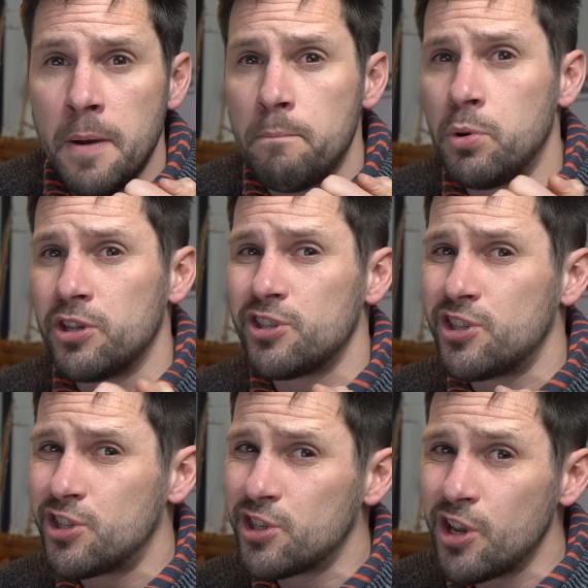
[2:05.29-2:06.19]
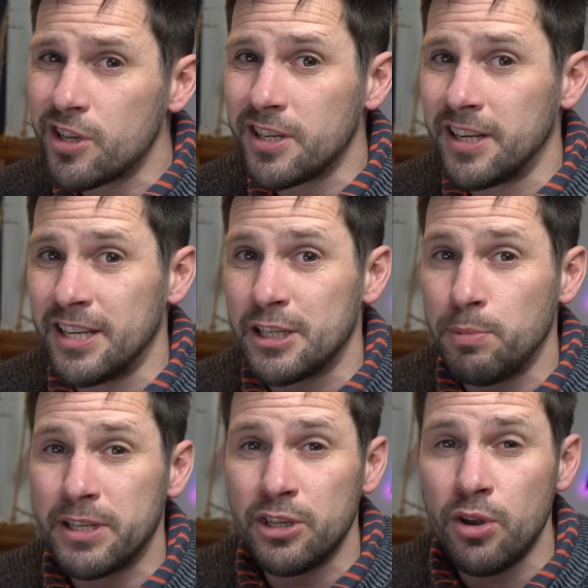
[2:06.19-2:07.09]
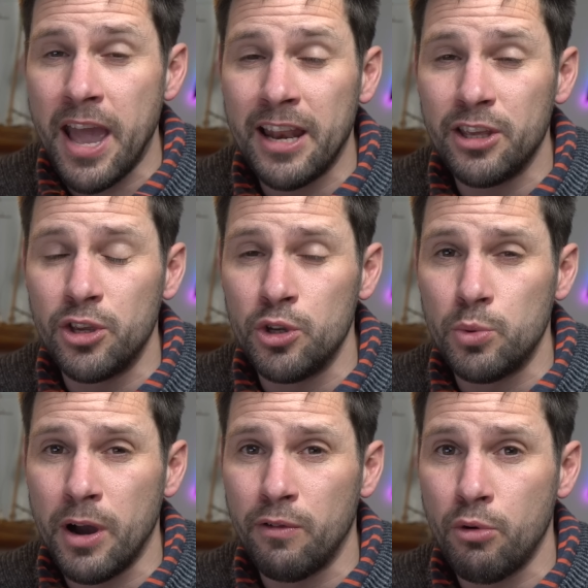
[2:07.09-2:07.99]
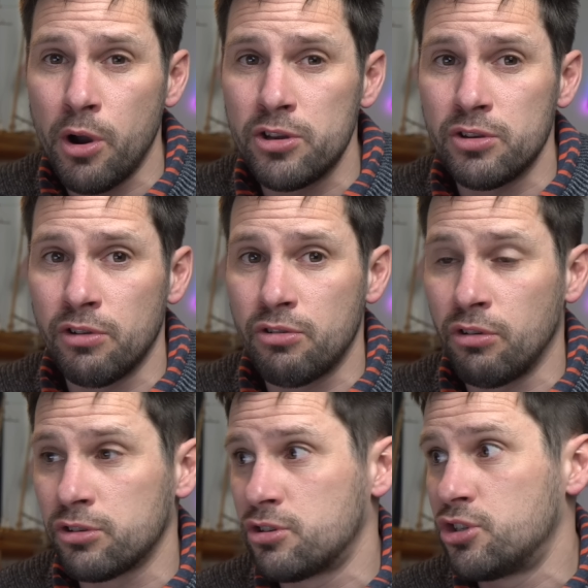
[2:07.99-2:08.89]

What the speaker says: but certainly splitting your LEQ12 quota across